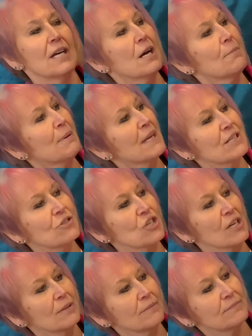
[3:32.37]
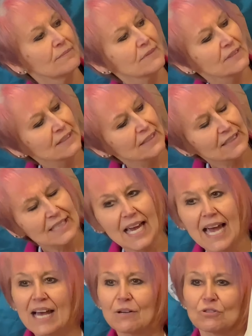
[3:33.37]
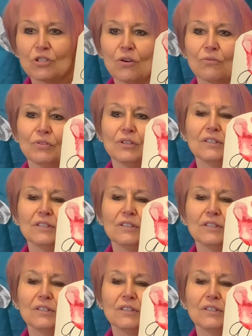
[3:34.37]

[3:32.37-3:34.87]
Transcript: a picture out of